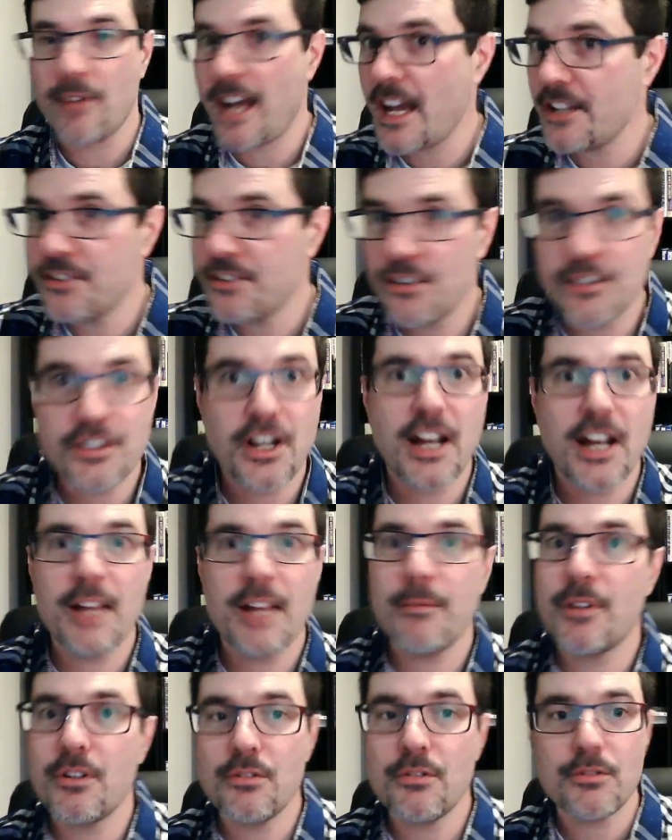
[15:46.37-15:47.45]
as your time
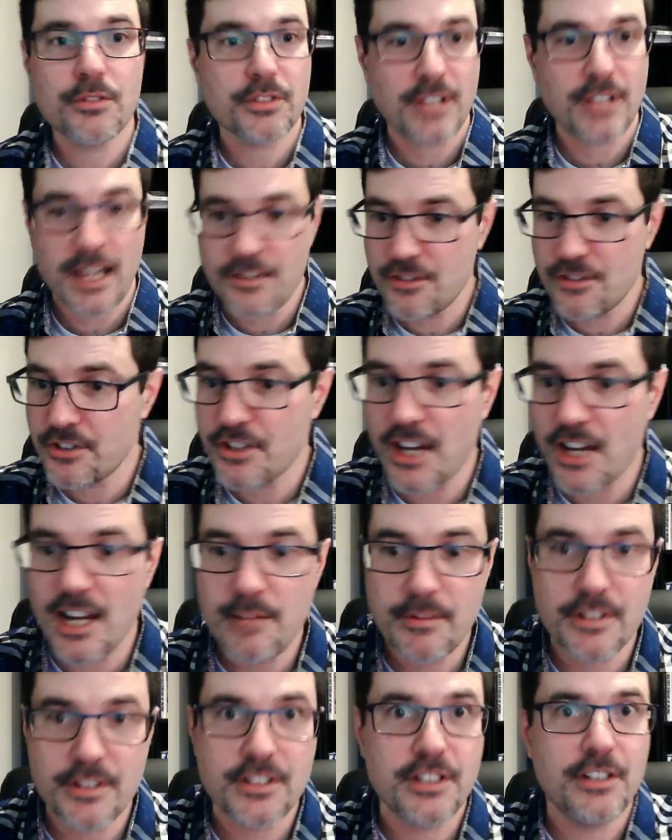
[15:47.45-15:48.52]

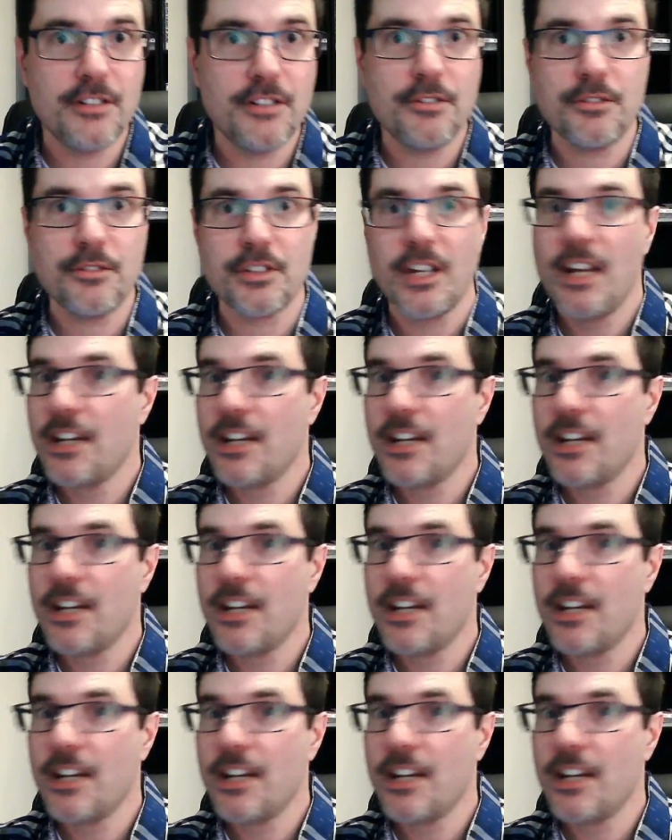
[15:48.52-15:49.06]
continues,